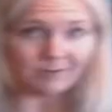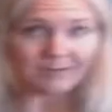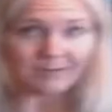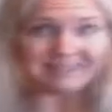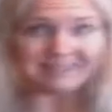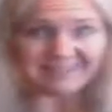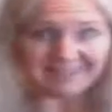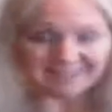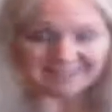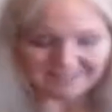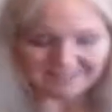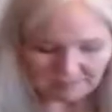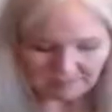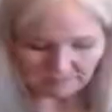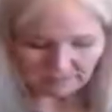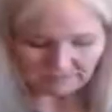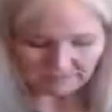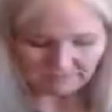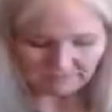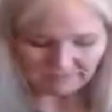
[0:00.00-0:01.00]
set it at
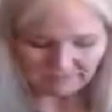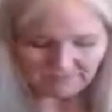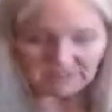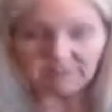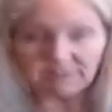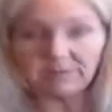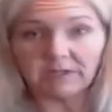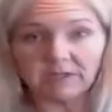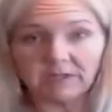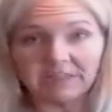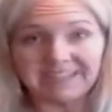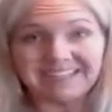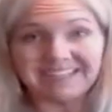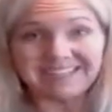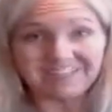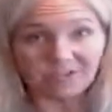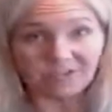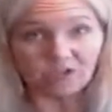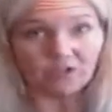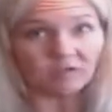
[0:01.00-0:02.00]
350, but the
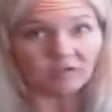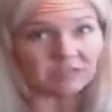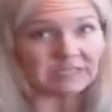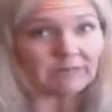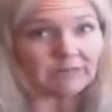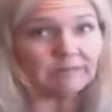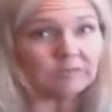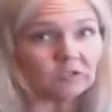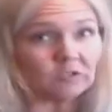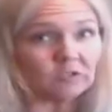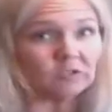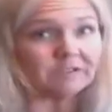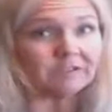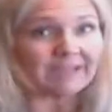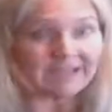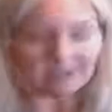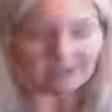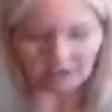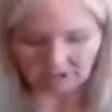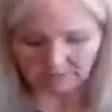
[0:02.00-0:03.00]
internal temperature is
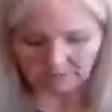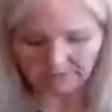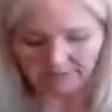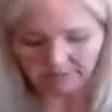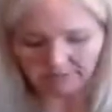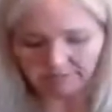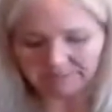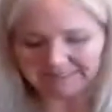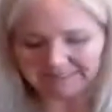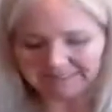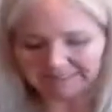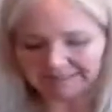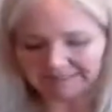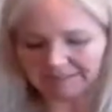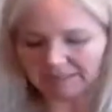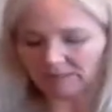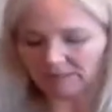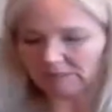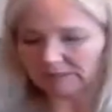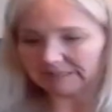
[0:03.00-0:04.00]
actually about 360,
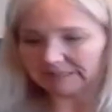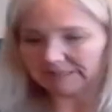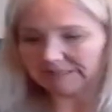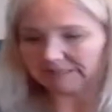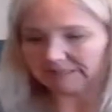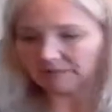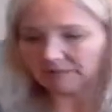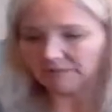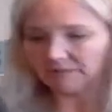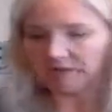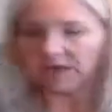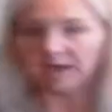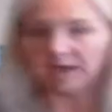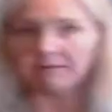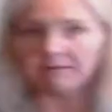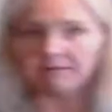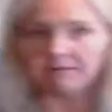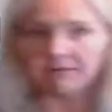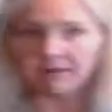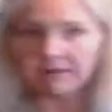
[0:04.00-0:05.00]

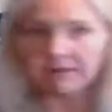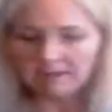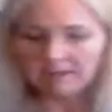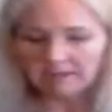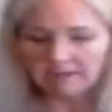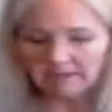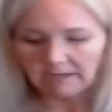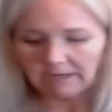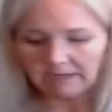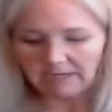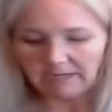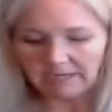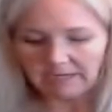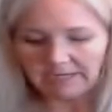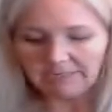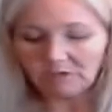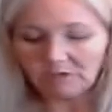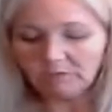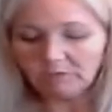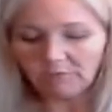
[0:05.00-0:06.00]
365, and I
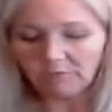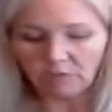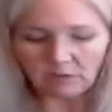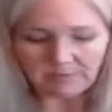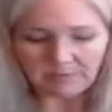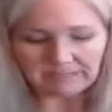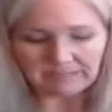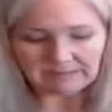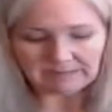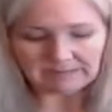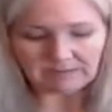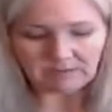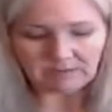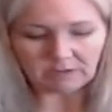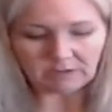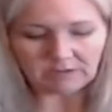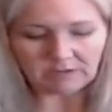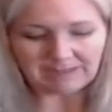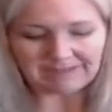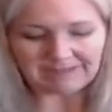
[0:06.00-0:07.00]
do 4 minutes and
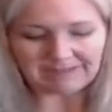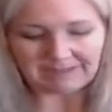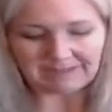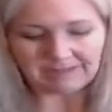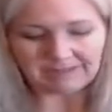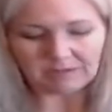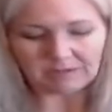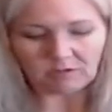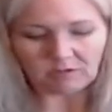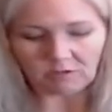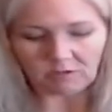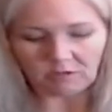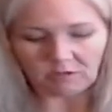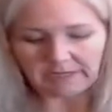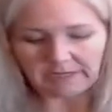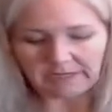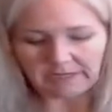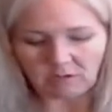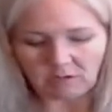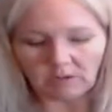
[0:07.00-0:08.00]
30 seconds total.
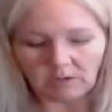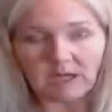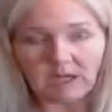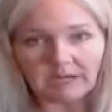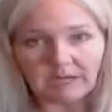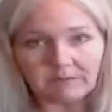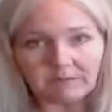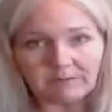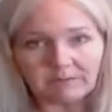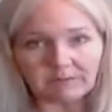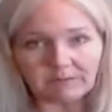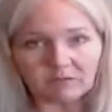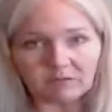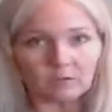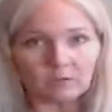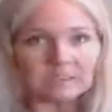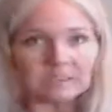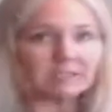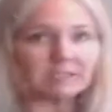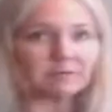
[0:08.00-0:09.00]
I know a lot of people's
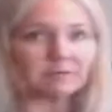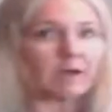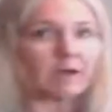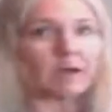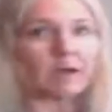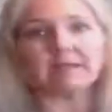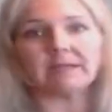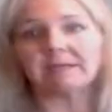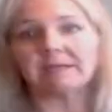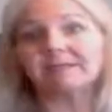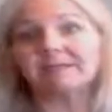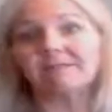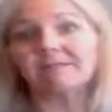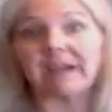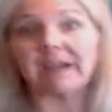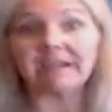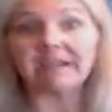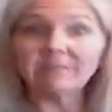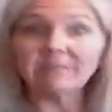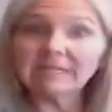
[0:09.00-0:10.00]
sweet spot is
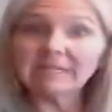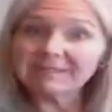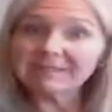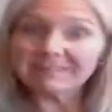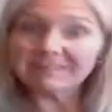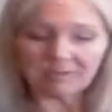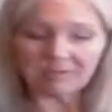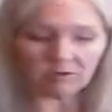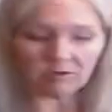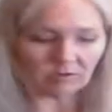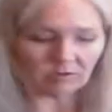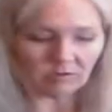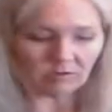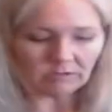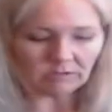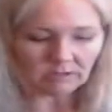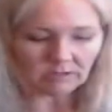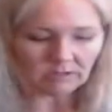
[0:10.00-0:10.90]
5 minutes total.